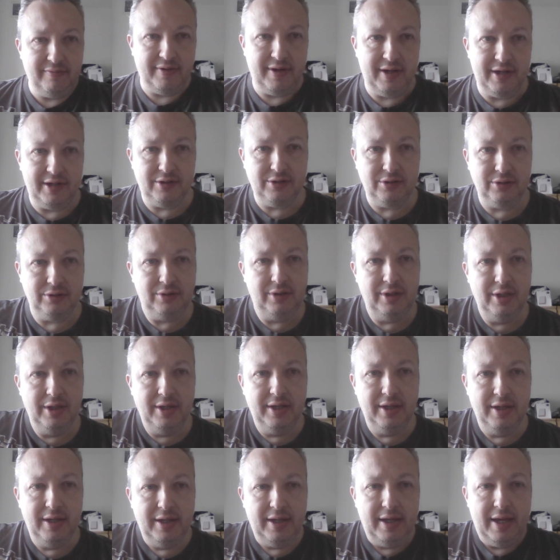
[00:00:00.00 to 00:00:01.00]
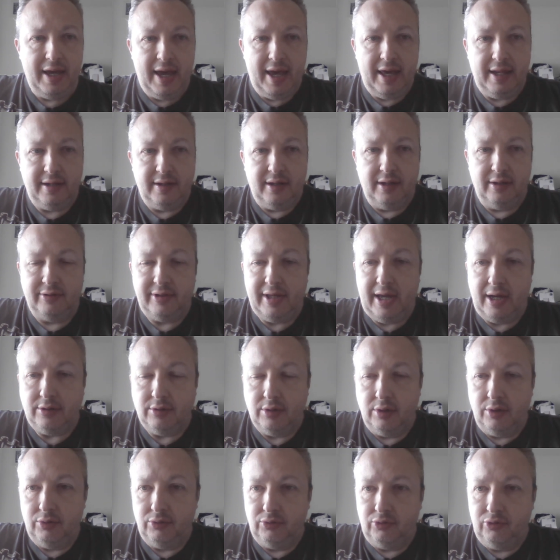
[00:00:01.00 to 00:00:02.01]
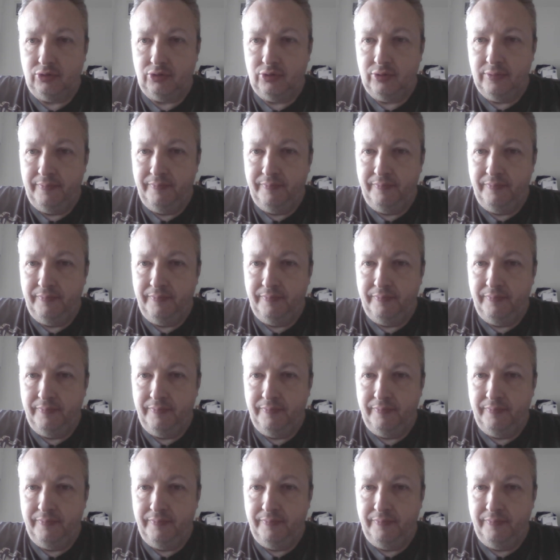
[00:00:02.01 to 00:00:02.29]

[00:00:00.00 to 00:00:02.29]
vinyl and uh, downloads.